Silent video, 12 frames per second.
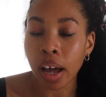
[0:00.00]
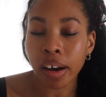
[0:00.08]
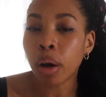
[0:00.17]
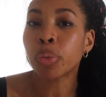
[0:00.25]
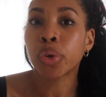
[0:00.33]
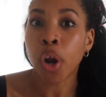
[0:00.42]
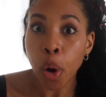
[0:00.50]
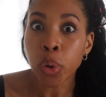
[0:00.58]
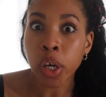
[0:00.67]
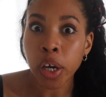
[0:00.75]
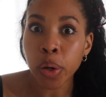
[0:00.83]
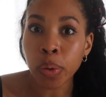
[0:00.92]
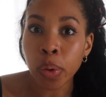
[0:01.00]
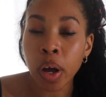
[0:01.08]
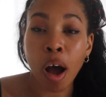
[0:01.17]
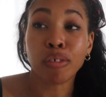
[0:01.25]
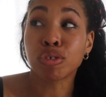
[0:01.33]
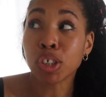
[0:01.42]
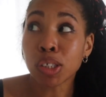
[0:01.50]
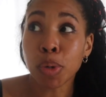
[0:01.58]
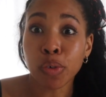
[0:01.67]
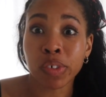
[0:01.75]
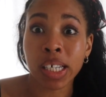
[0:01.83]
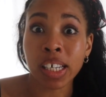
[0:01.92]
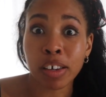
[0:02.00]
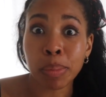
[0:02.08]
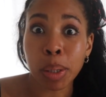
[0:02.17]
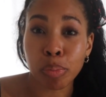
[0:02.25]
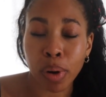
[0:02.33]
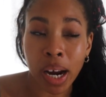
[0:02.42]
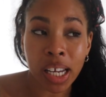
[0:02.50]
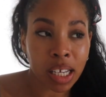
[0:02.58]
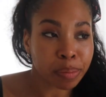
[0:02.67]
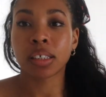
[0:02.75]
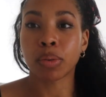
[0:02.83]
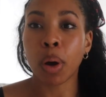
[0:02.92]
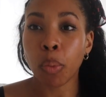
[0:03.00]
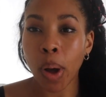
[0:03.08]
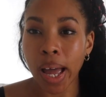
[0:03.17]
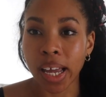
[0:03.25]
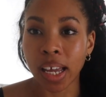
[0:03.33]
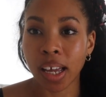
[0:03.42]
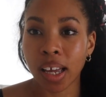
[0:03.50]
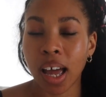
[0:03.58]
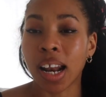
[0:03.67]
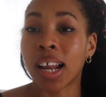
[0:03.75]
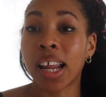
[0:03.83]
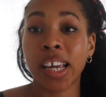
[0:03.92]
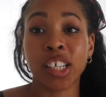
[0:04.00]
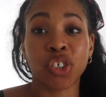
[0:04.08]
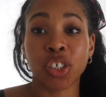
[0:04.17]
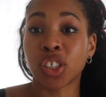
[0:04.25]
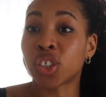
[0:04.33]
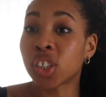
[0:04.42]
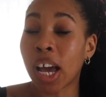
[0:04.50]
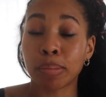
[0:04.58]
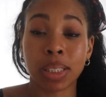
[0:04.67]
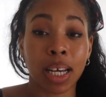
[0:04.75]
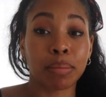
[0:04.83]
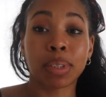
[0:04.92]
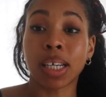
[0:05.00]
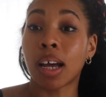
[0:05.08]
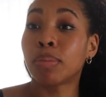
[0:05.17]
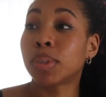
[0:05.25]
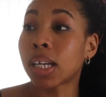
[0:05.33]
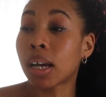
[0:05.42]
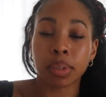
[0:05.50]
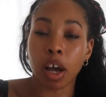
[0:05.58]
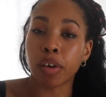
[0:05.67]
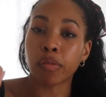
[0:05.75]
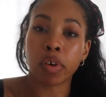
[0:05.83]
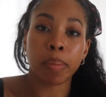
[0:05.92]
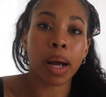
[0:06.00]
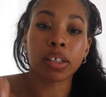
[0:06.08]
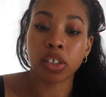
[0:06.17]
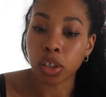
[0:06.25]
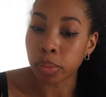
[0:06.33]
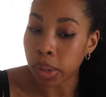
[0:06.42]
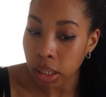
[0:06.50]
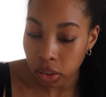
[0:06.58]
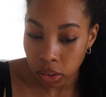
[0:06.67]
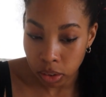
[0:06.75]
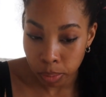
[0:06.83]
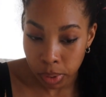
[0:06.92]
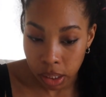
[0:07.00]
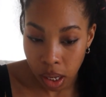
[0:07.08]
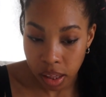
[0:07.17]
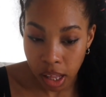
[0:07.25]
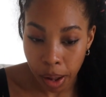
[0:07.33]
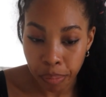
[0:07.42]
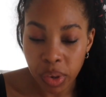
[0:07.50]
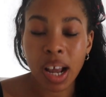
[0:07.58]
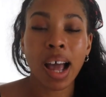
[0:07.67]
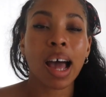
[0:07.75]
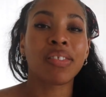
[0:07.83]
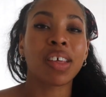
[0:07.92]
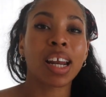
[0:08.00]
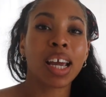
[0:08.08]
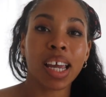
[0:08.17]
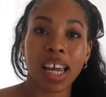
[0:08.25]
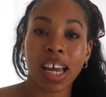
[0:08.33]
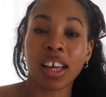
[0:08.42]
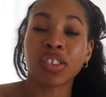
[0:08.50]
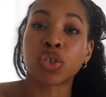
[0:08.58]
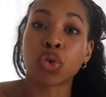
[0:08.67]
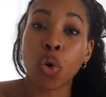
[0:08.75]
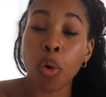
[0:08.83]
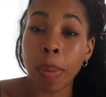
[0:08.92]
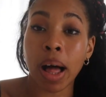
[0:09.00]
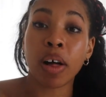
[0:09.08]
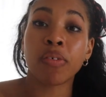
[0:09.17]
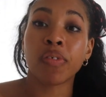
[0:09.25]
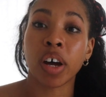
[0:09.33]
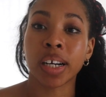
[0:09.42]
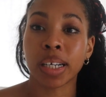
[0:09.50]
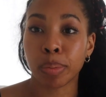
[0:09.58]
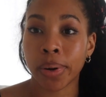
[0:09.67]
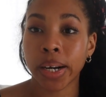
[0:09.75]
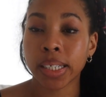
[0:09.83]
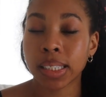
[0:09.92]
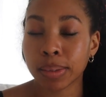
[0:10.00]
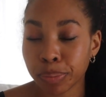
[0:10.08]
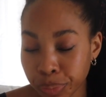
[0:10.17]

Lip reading: I don't know you. I've just moved in. Give me a break. So I wait, and I let it just tap, tap, tap, tap. It's going for about 2 minutes or something like that. And then I hear the doorbell finally press.